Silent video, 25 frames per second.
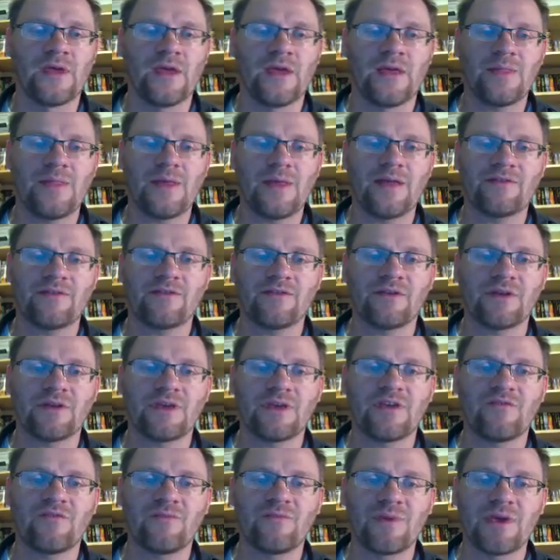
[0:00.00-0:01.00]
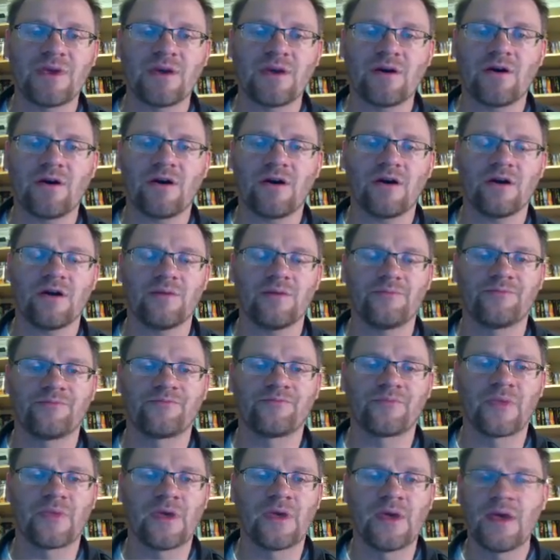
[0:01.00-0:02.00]
That's going to give me R.
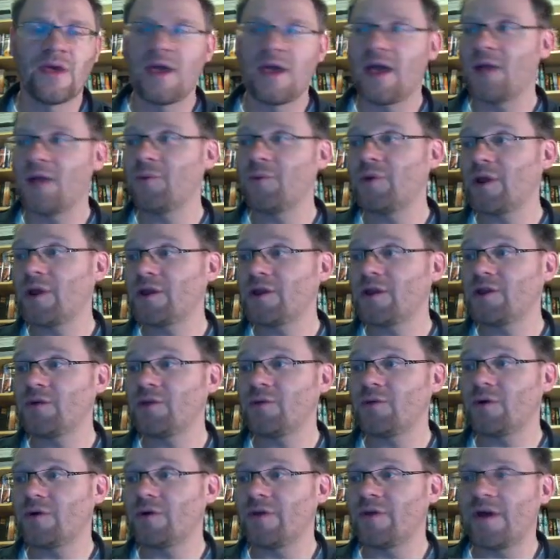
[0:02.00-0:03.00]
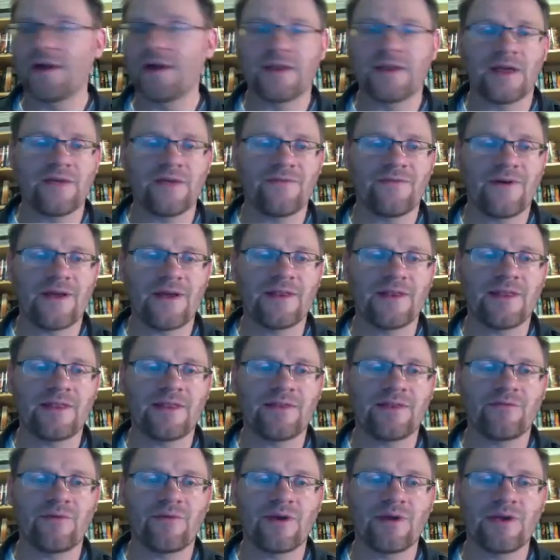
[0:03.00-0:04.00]
And when I do all that, I find that
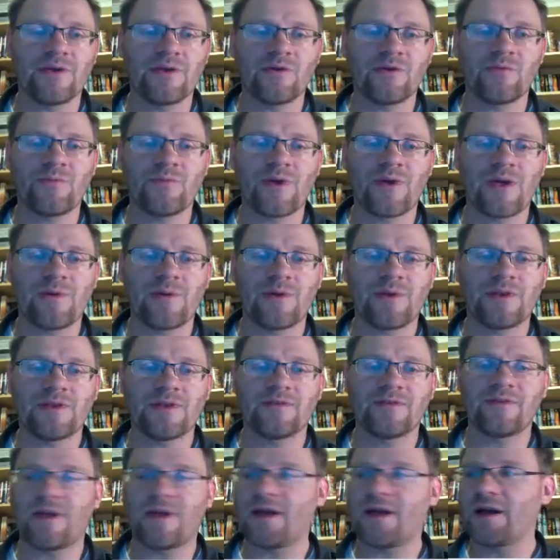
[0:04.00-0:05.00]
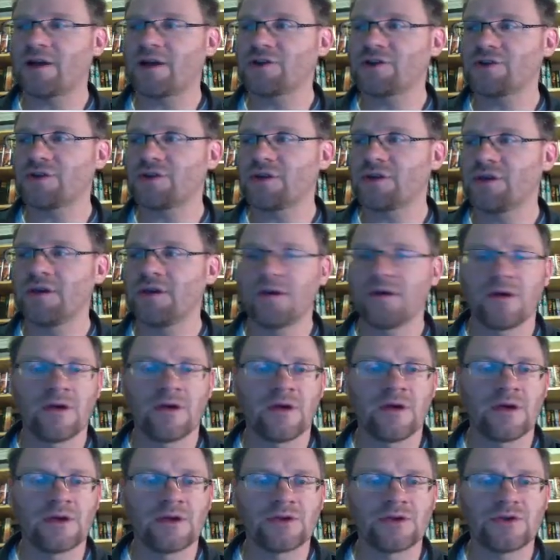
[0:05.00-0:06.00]
the regular payment is actually
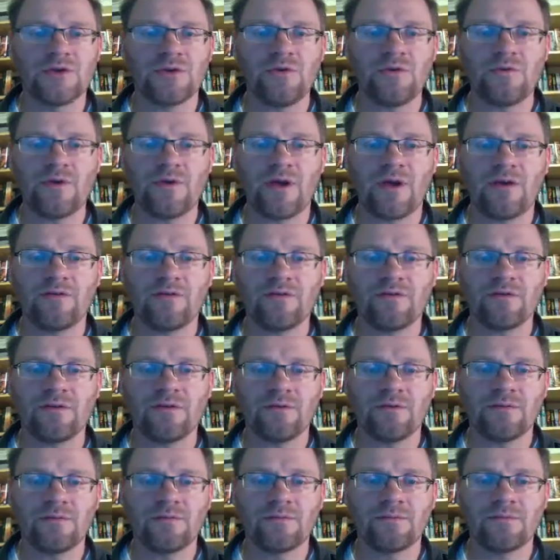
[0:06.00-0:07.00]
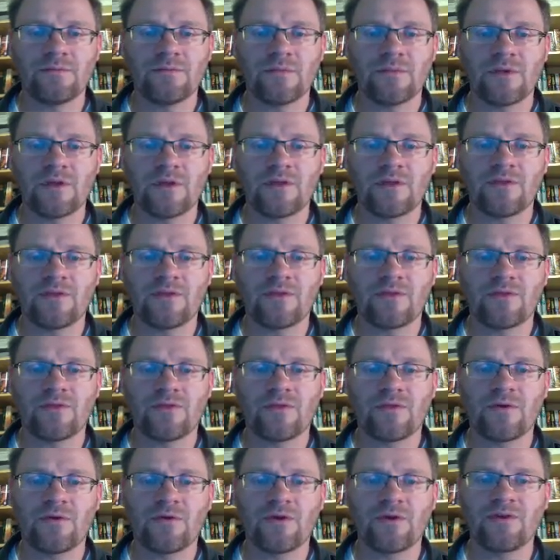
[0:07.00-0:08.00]

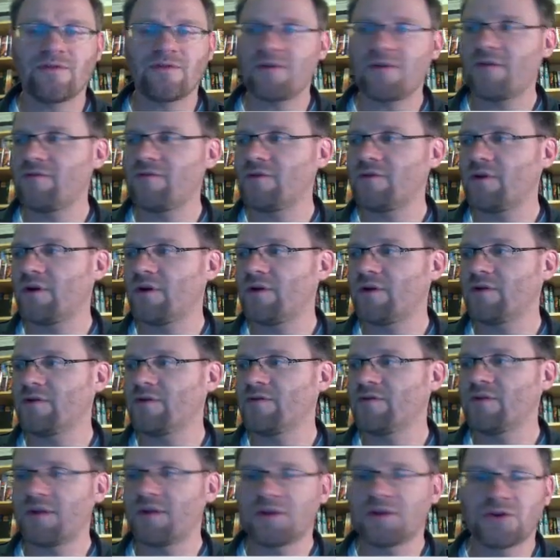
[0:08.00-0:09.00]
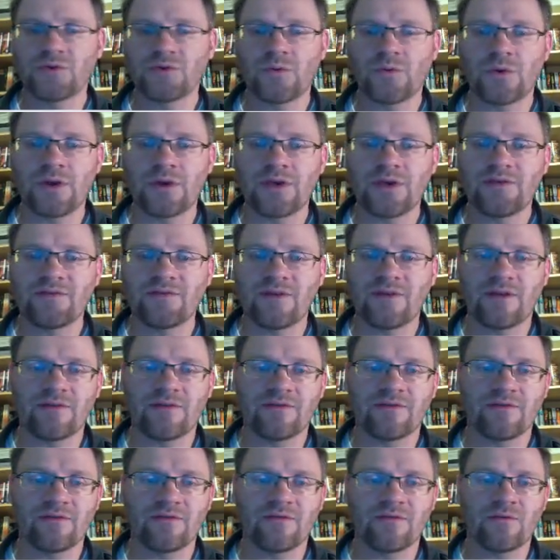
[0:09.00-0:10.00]
$2,037.20.
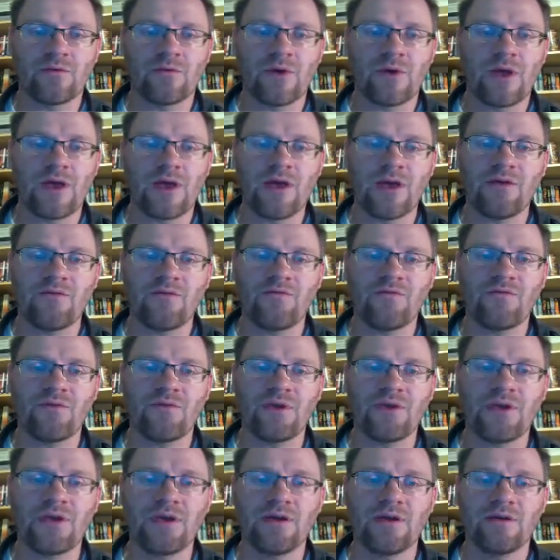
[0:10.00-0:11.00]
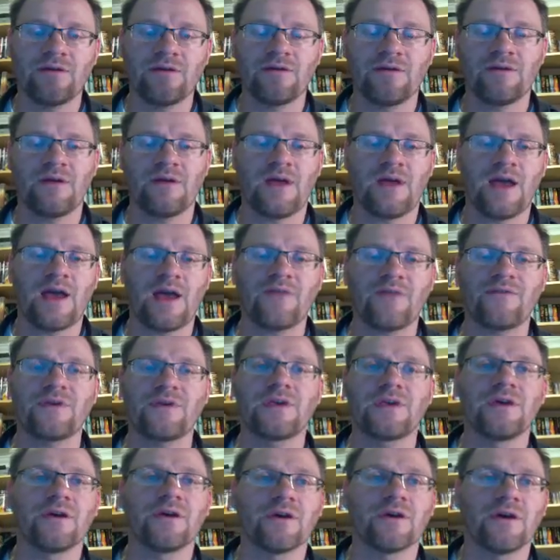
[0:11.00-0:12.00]
So every half a
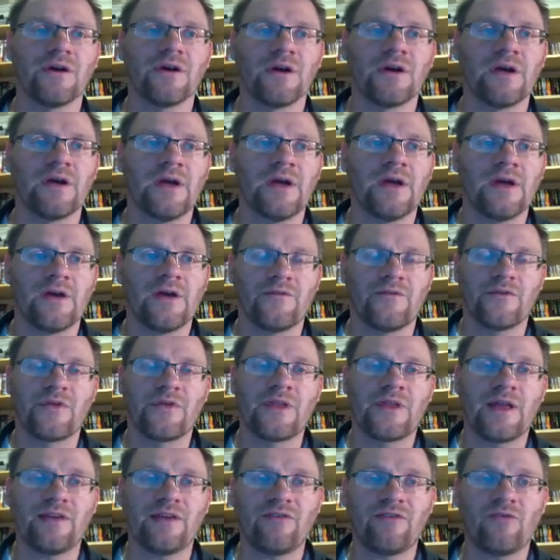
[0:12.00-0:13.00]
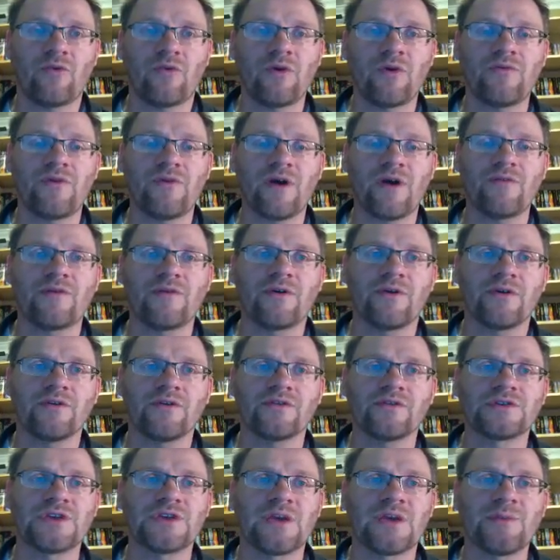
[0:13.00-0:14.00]
year for the next 25
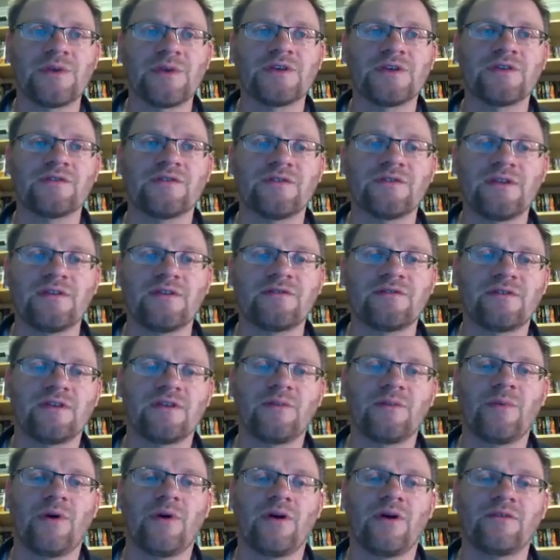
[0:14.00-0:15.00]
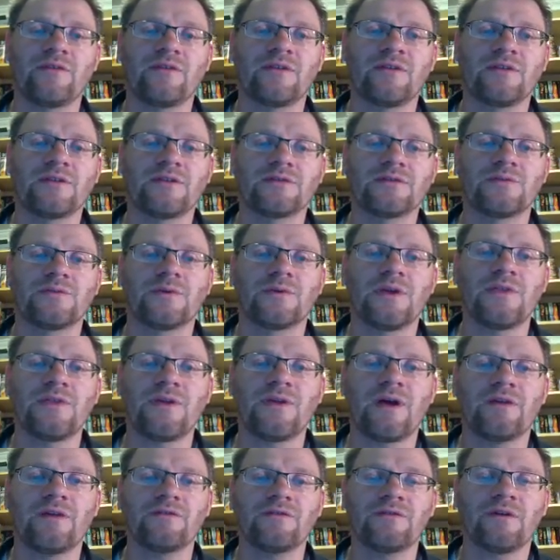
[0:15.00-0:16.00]
years, Jamie just needs to deposit
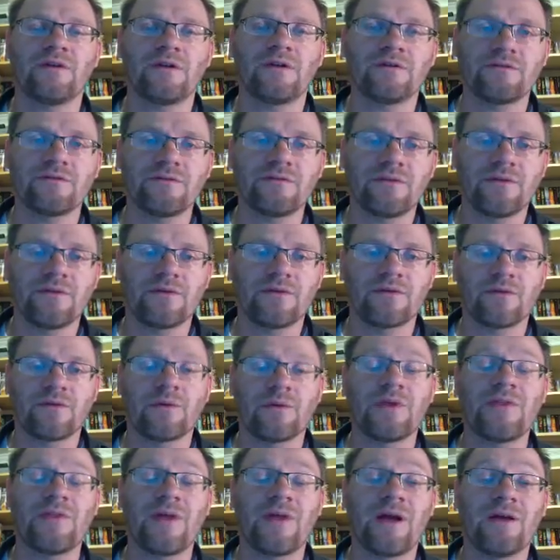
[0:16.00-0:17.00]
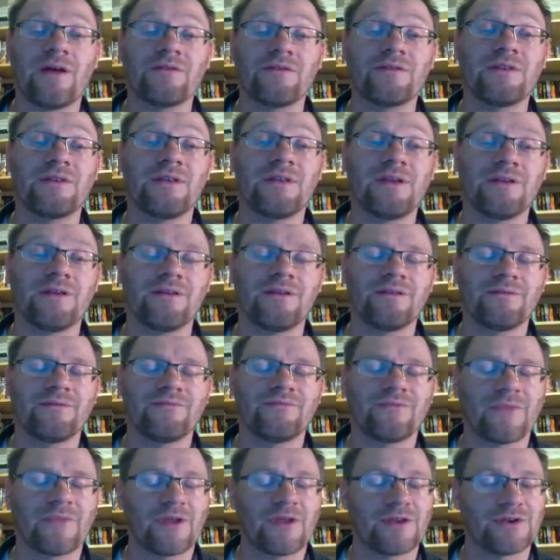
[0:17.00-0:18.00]

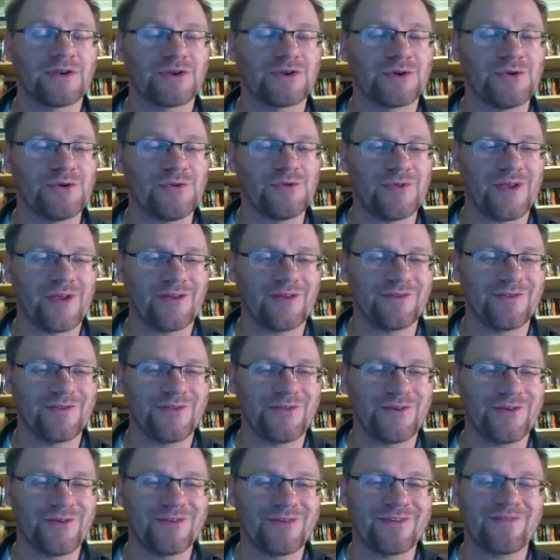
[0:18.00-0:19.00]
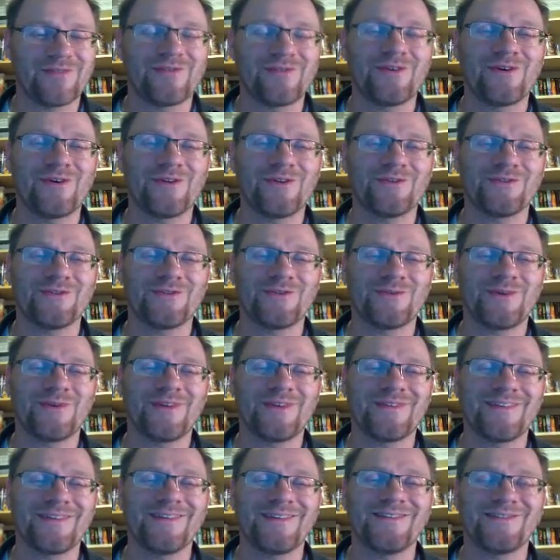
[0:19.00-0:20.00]

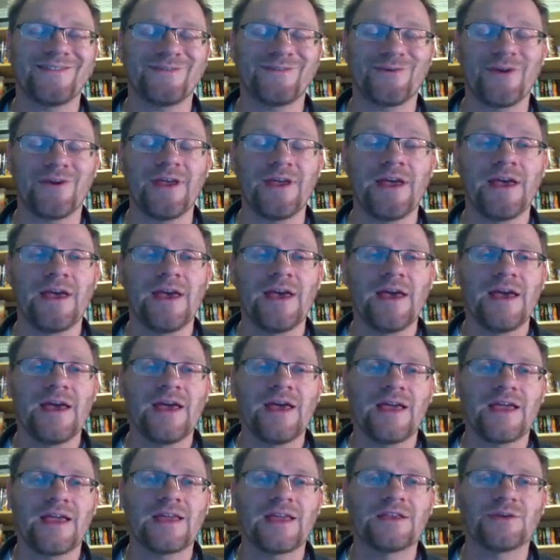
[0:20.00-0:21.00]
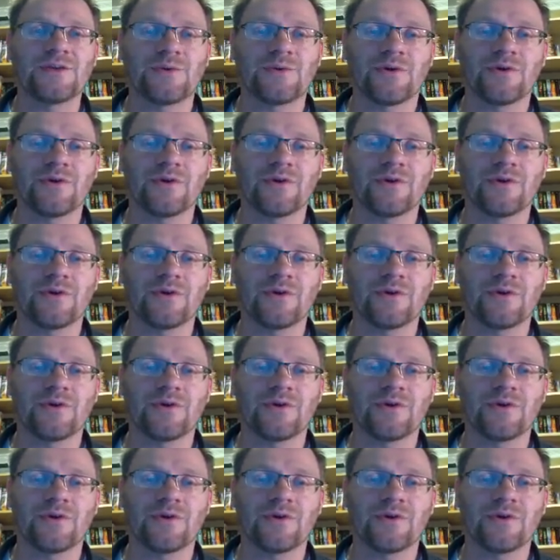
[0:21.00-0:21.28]
$2,037.20 into her